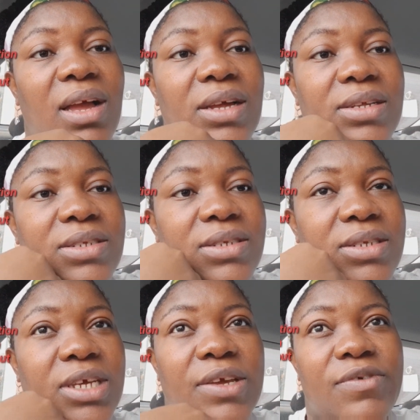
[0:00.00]
And
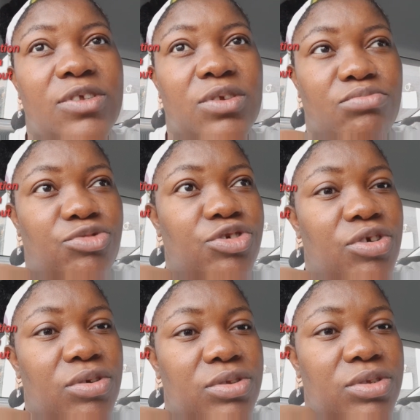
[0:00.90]
they gave us some
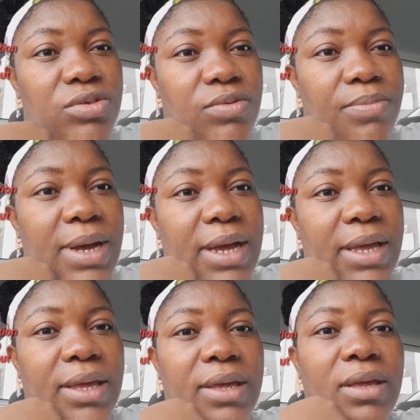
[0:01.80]
drugs to
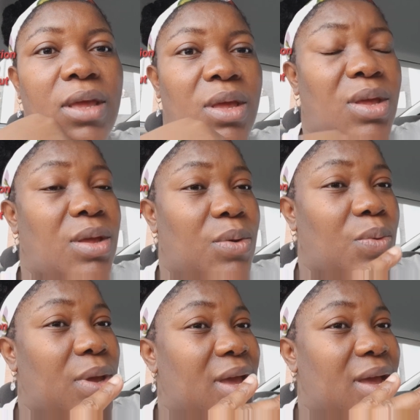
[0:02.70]
buy.
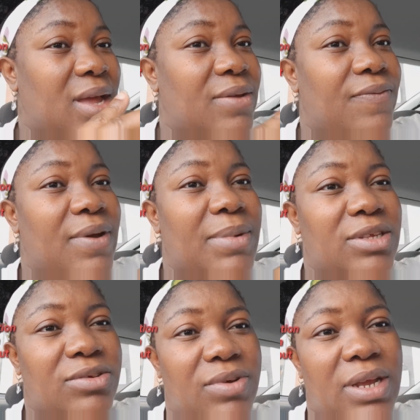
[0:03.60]
We are at the
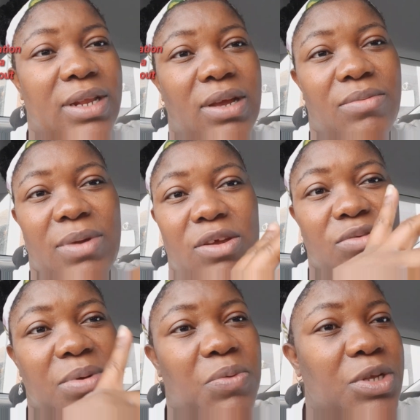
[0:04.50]
pharmacy right now. My
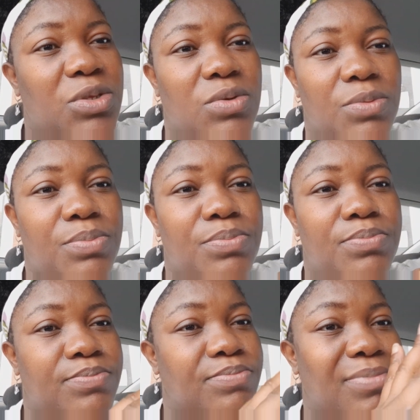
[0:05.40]
husband went to
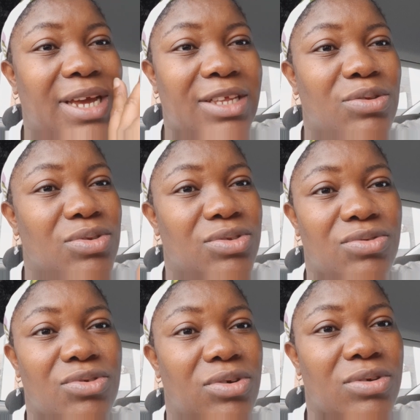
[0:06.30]
buy those
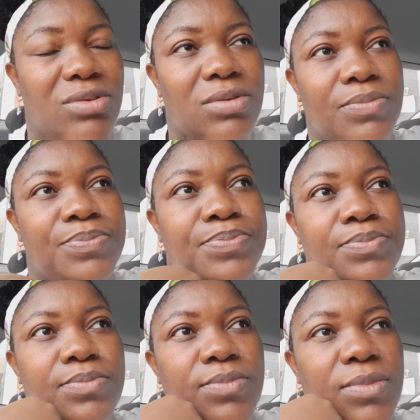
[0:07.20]
drugs.
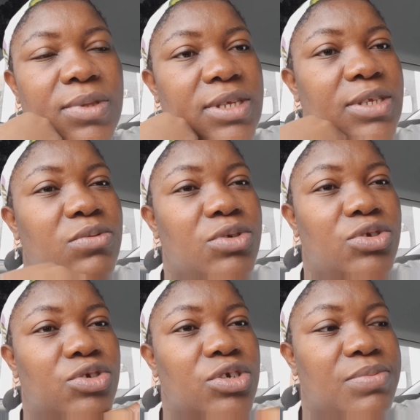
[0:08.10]
They said we
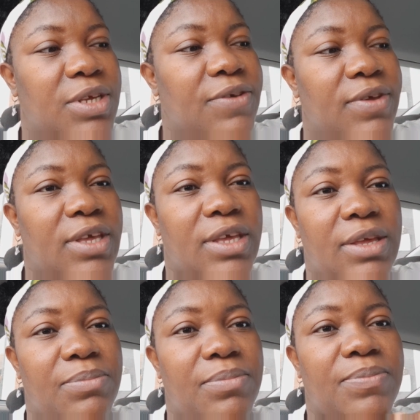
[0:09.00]
should just be giving
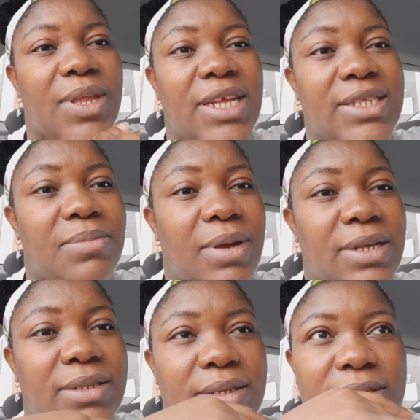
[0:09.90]
him
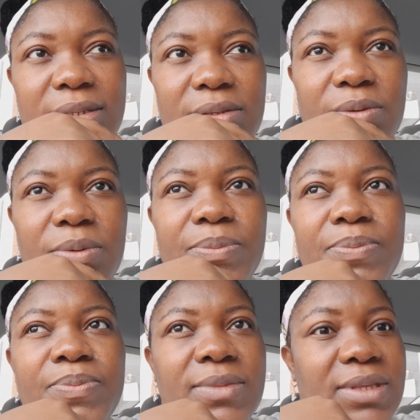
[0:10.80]
antibiotics, you know,
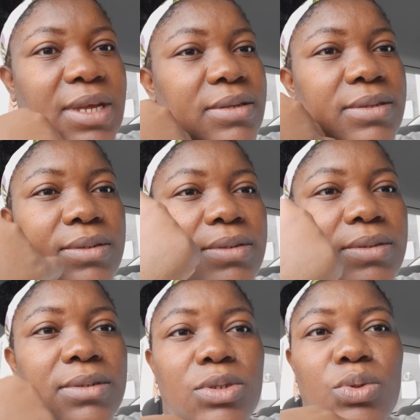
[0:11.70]
that
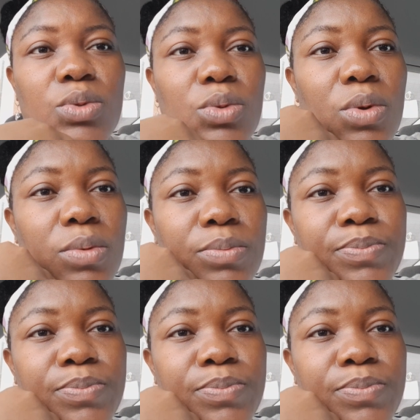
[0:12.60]
it will go.